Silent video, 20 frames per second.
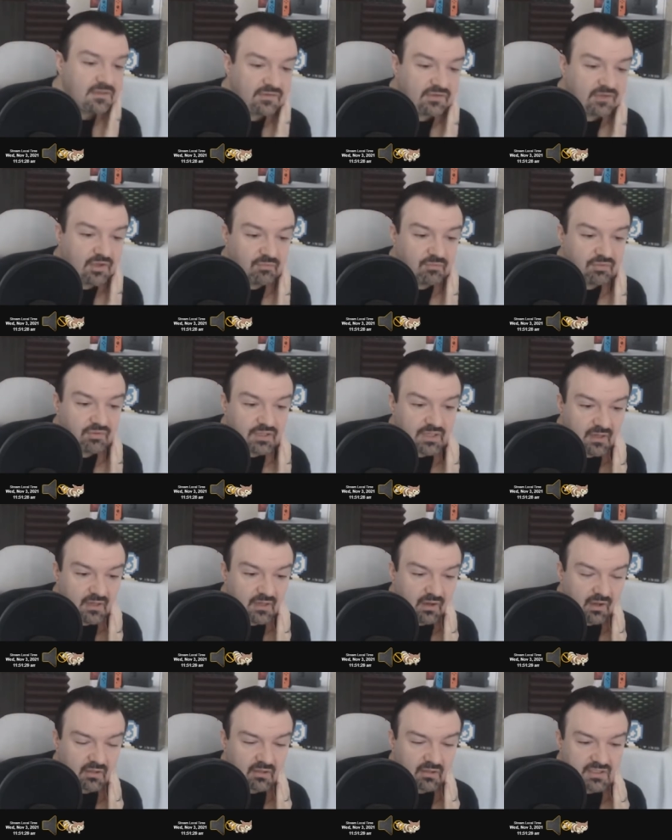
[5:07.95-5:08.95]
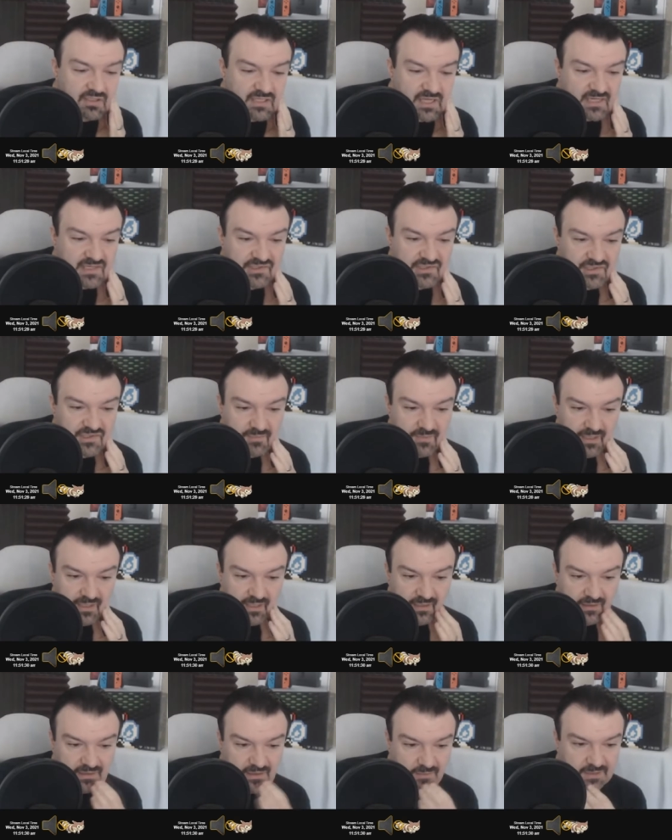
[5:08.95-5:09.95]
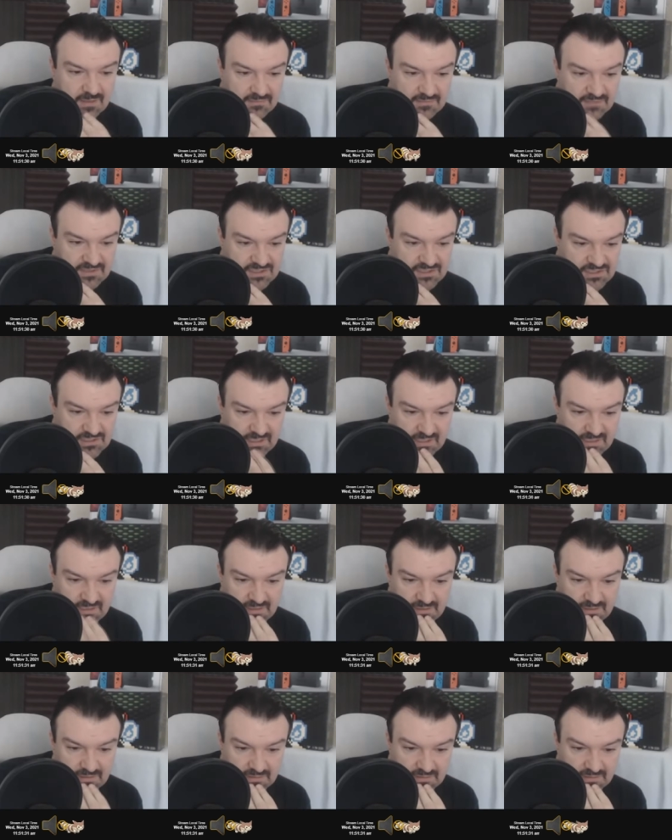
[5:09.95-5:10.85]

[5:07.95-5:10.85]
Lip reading: complete and utter dicks to me about this shit,